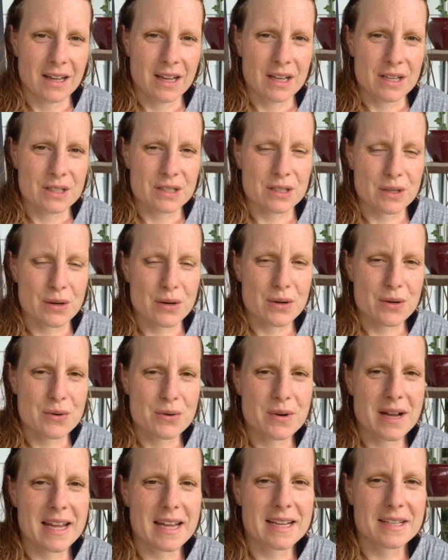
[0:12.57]

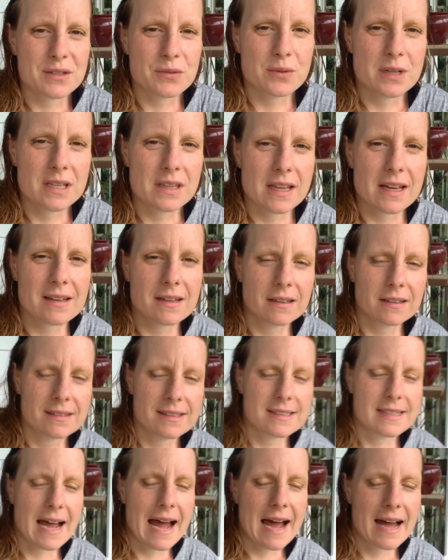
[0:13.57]
So it's with
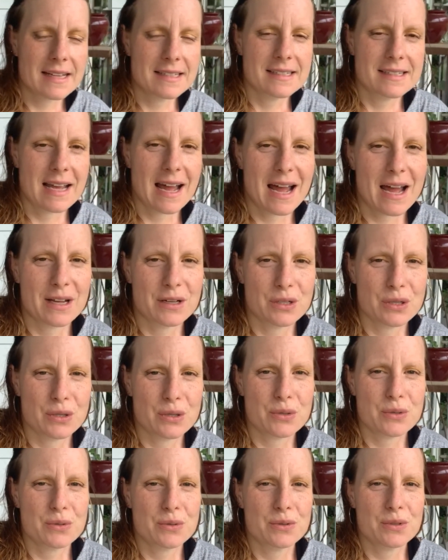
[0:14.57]
sad, sad
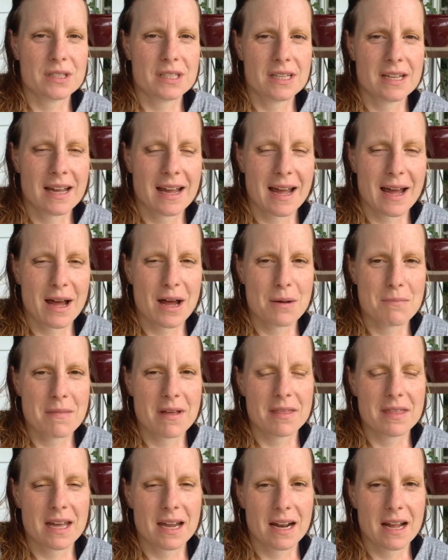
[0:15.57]
news um,
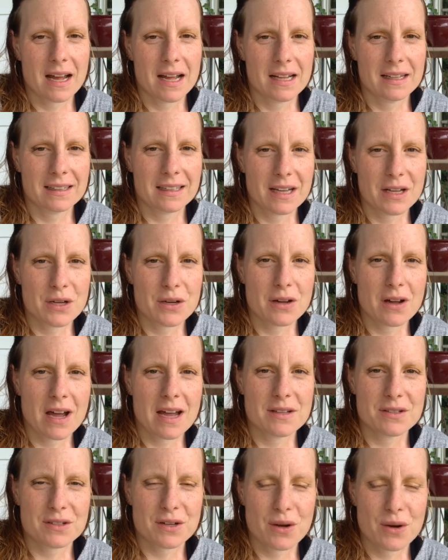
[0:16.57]
that I let you
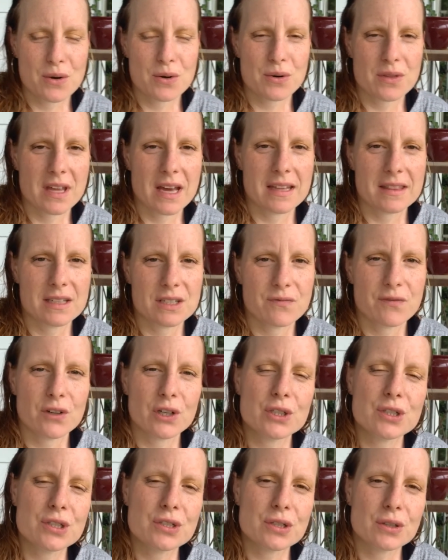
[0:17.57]
guys know that the
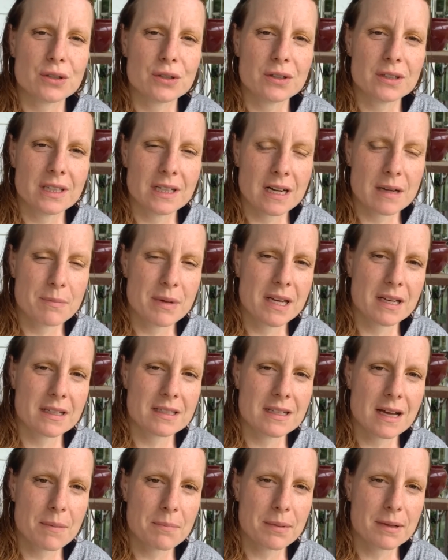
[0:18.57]
first turtle that I picked
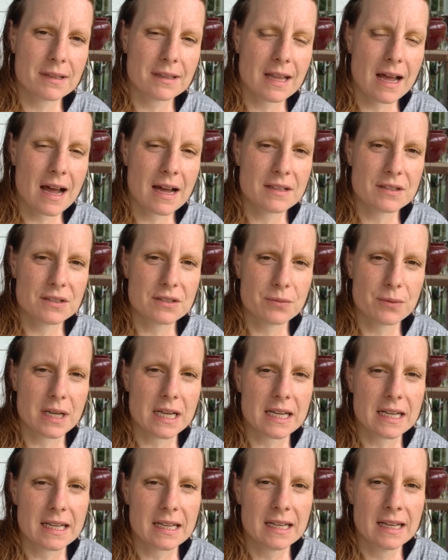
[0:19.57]
up last
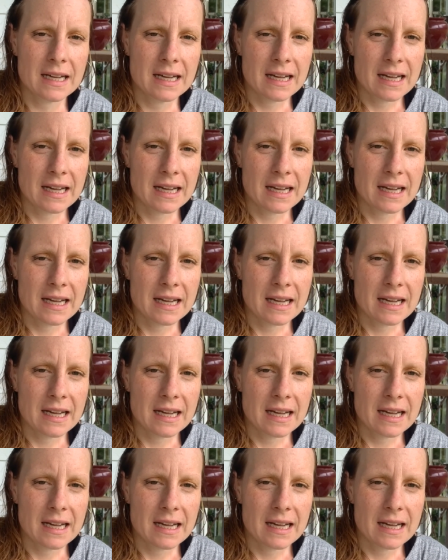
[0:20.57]
week,